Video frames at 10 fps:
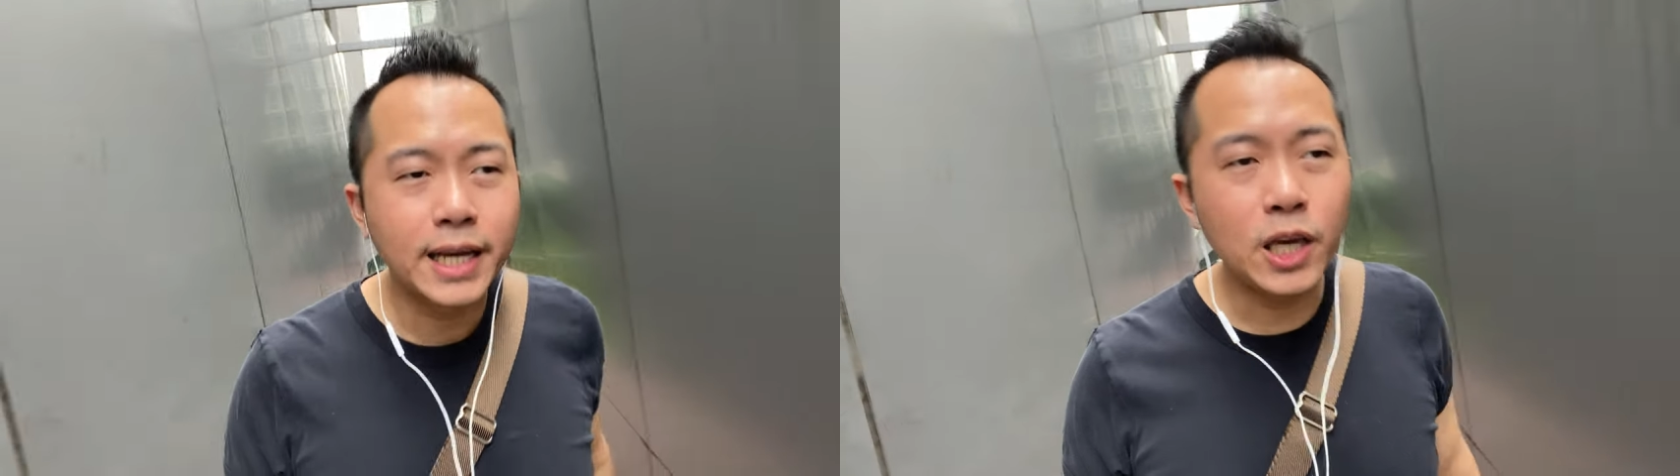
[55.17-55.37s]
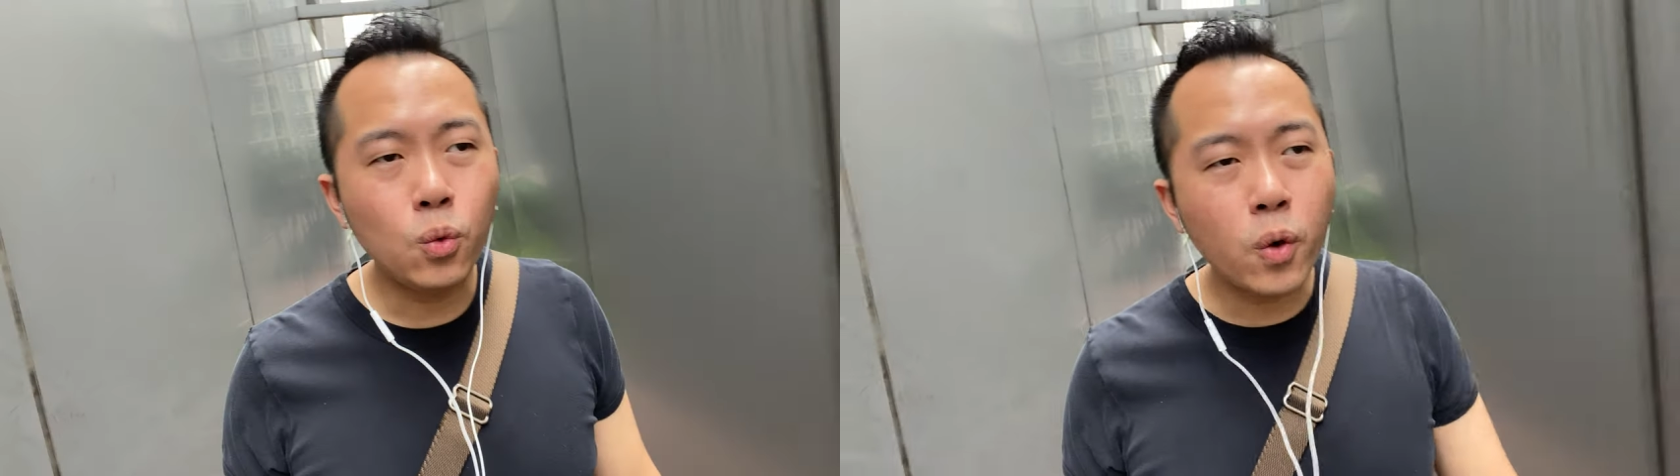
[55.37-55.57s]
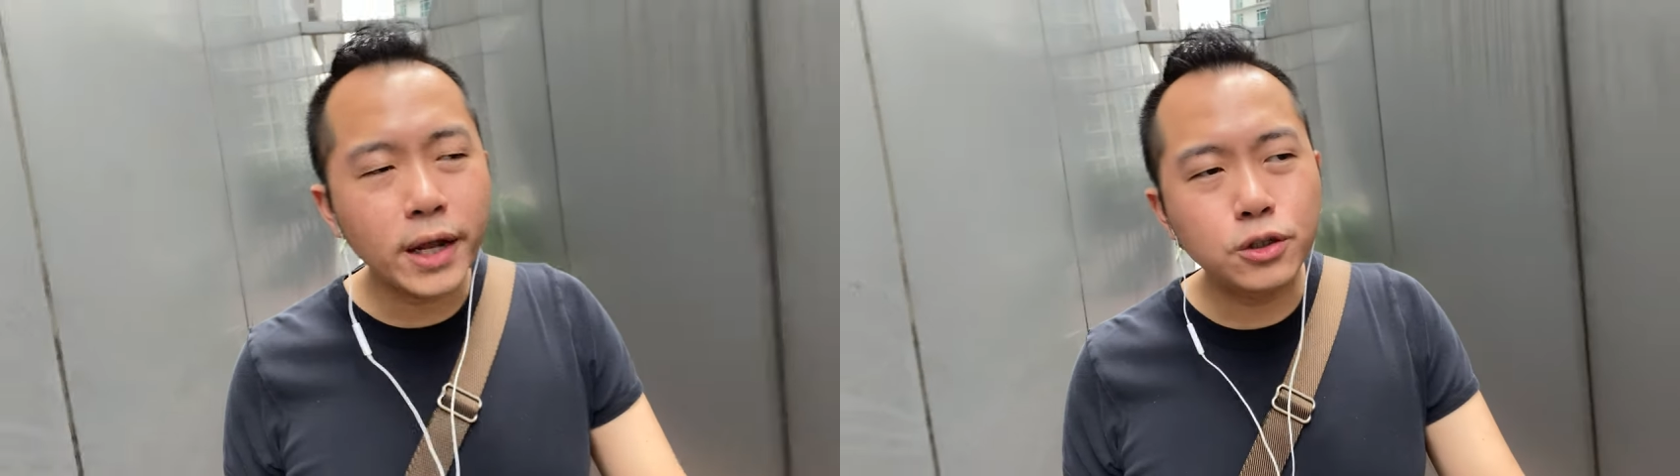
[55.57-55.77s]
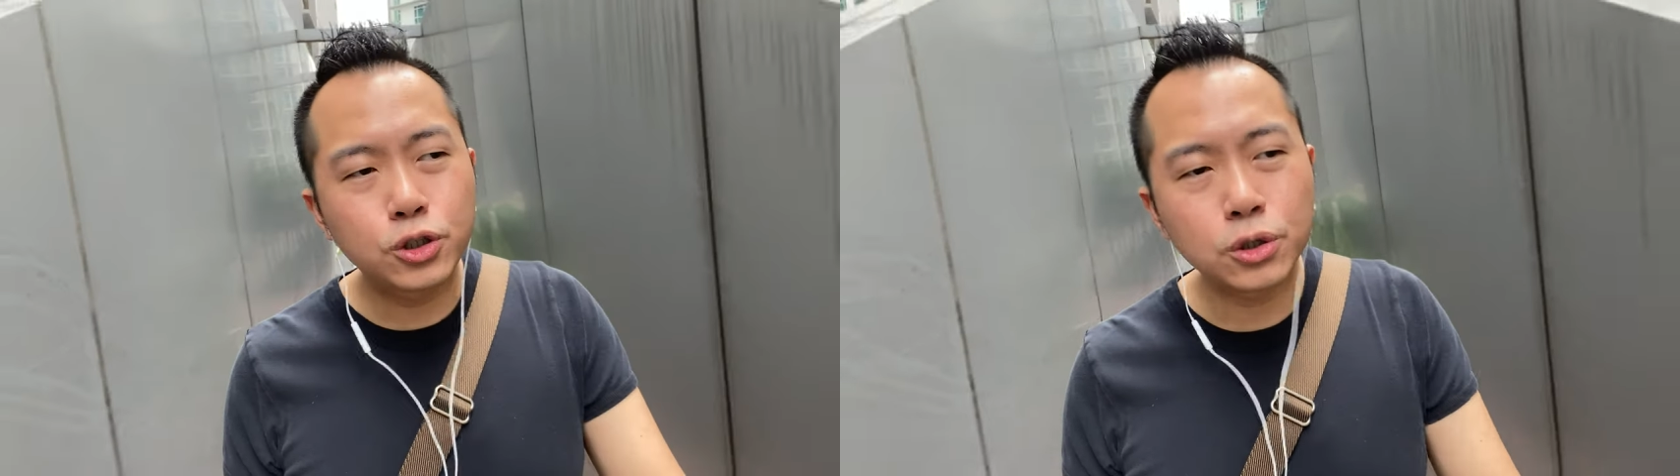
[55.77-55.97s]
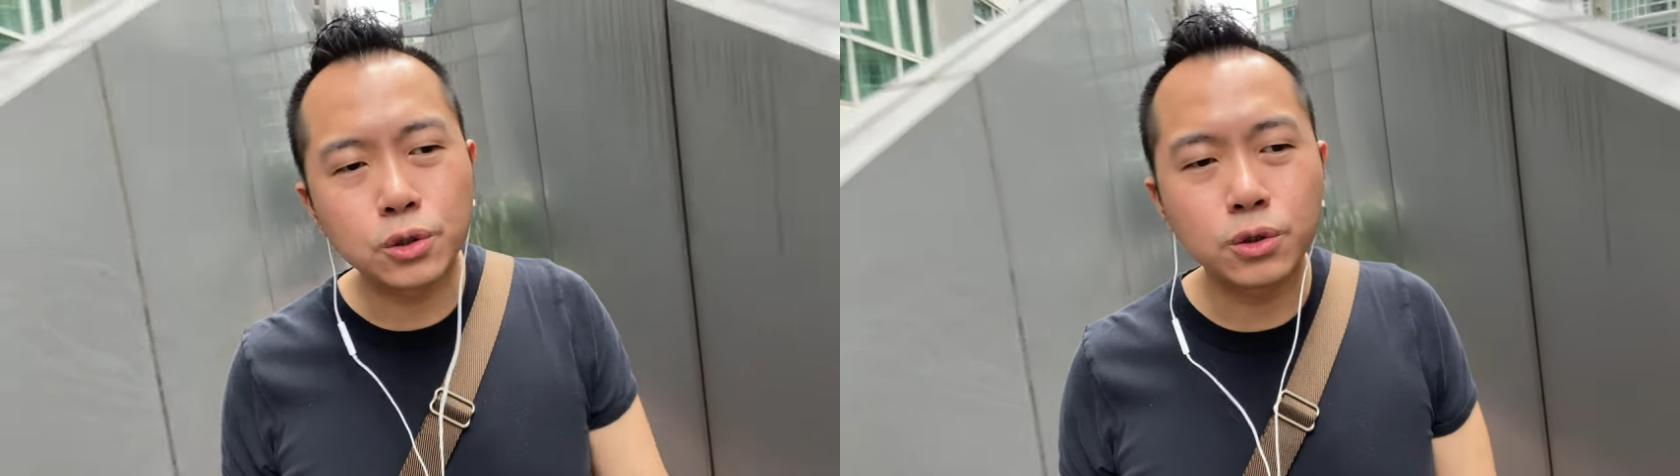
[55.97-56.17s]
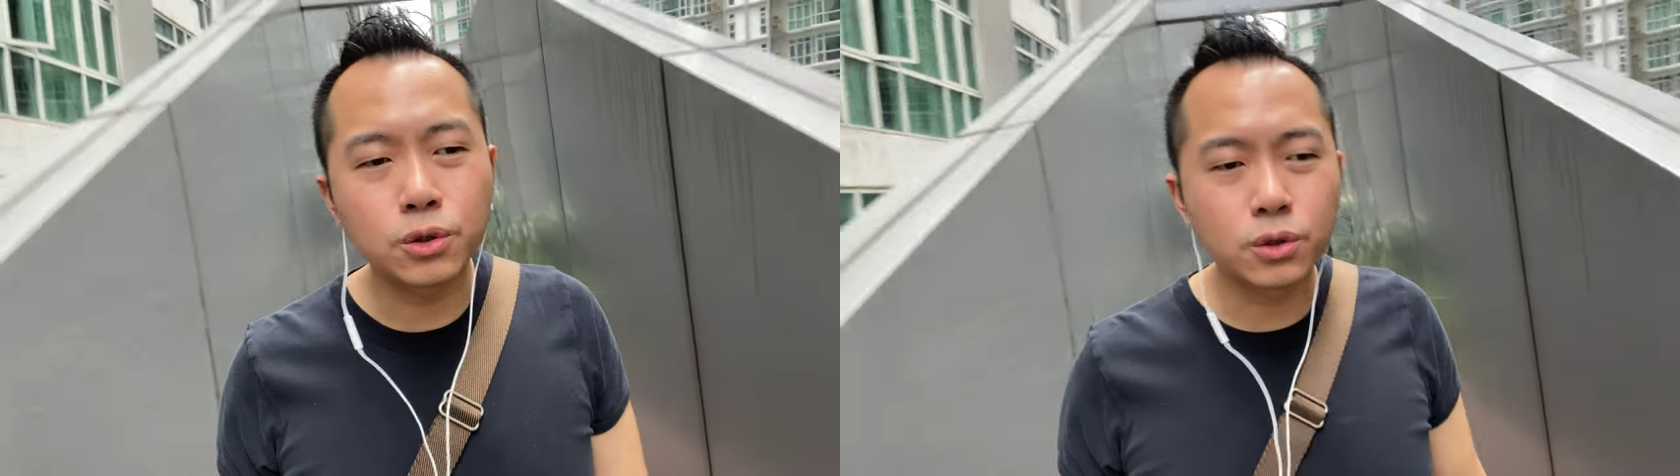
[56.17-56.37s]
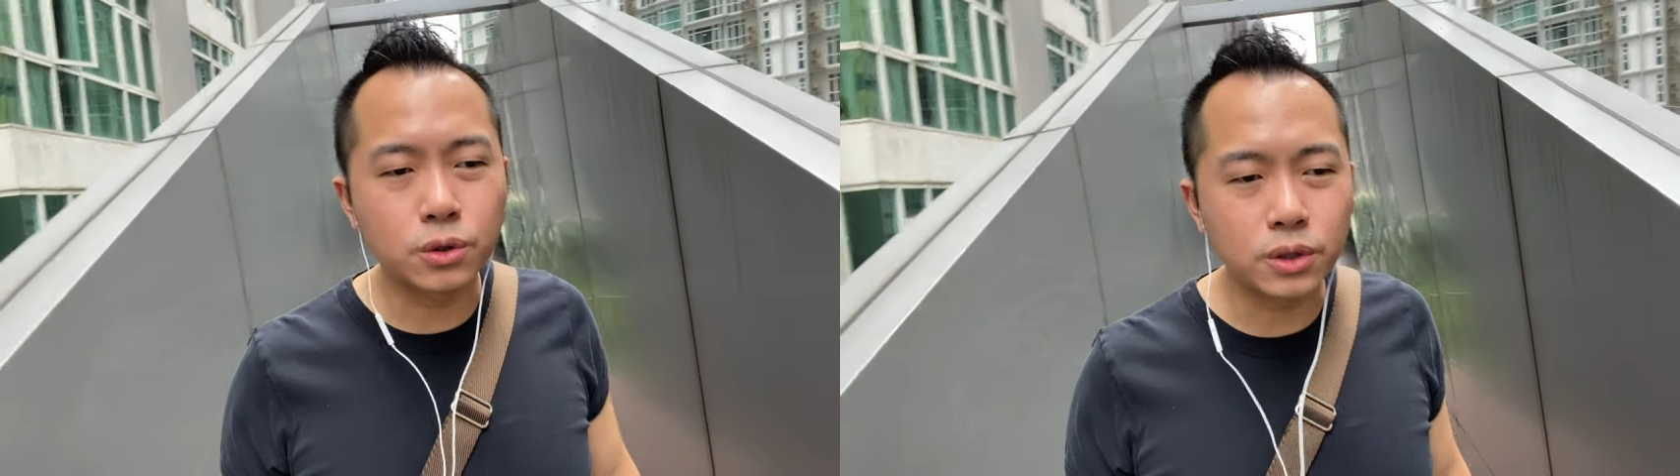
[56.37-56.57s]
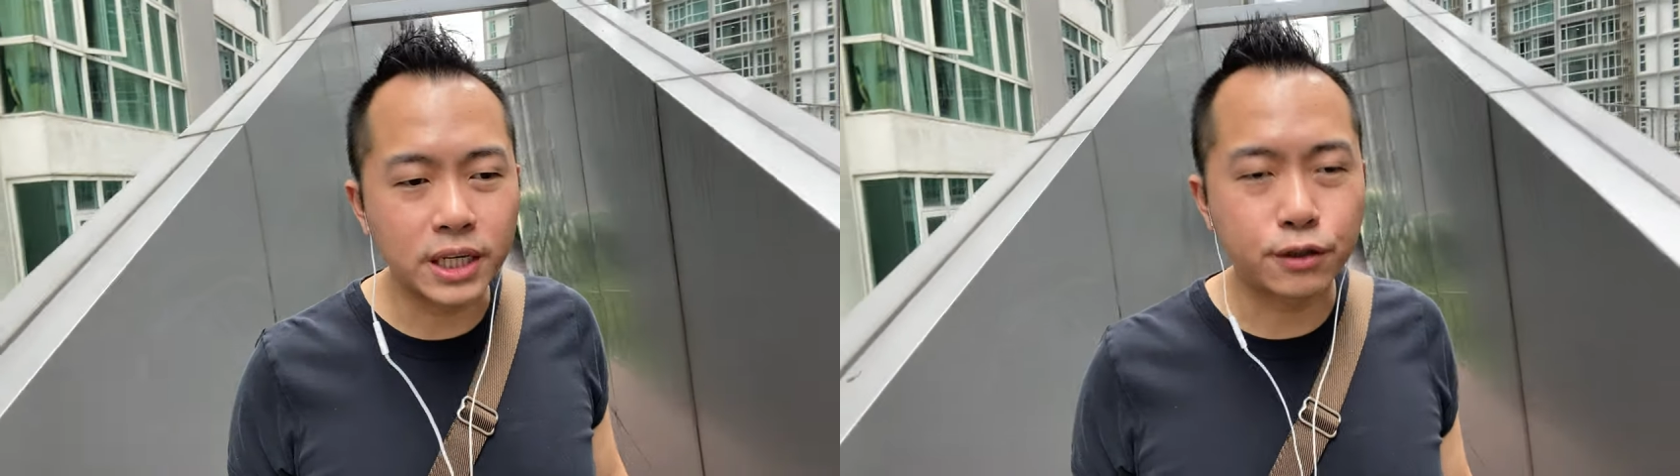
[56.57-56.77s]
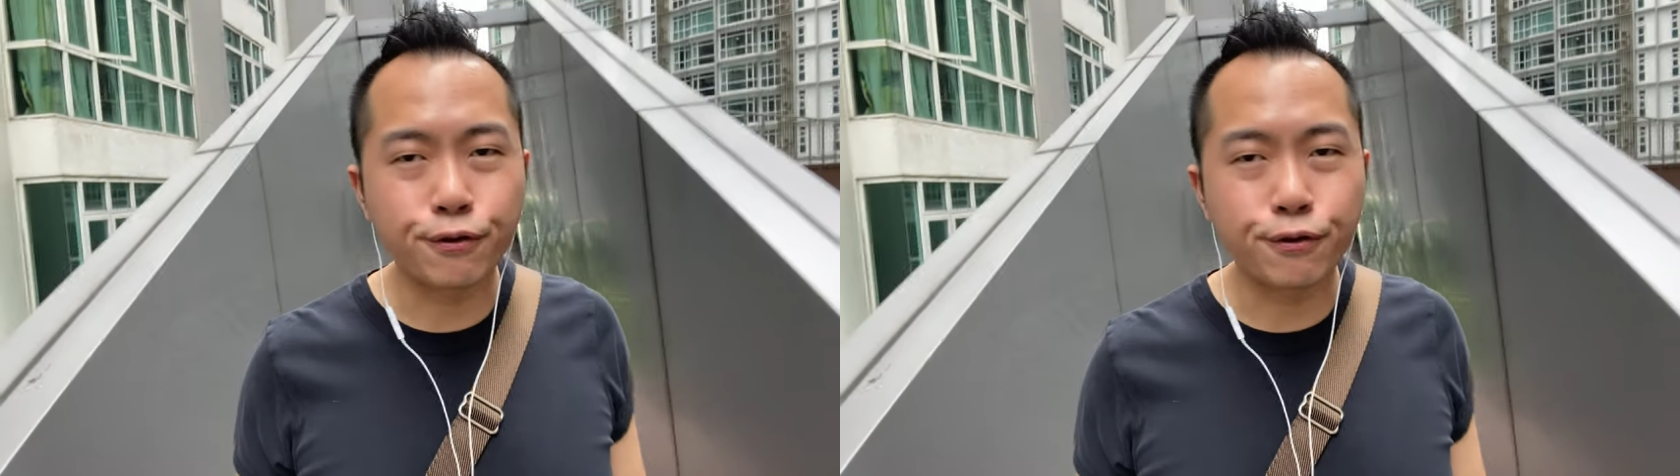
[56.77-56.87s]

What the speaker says: He went to his